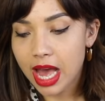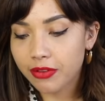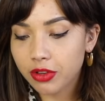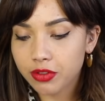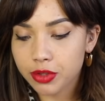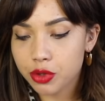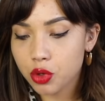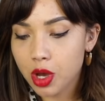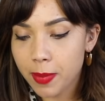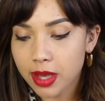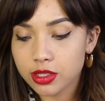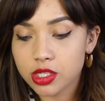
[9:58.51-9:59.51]
have you ever thought
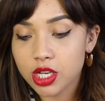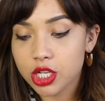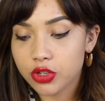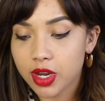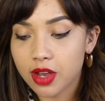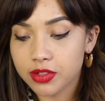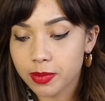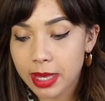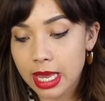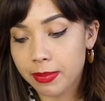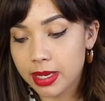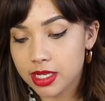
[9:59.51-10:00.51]
about surgery after
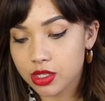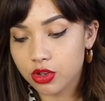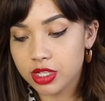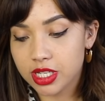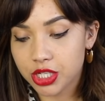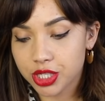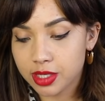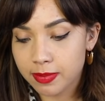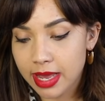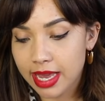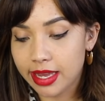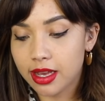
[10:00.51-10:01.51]
babies, or is it just
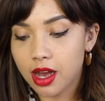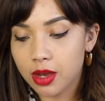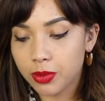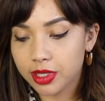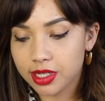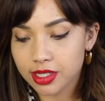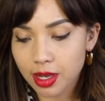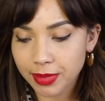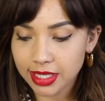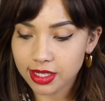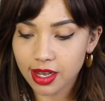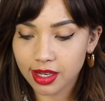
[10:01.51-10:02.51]
me? I want a
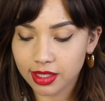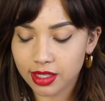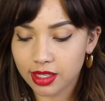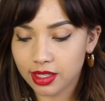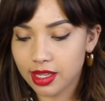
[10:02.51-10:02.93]
tummy tuck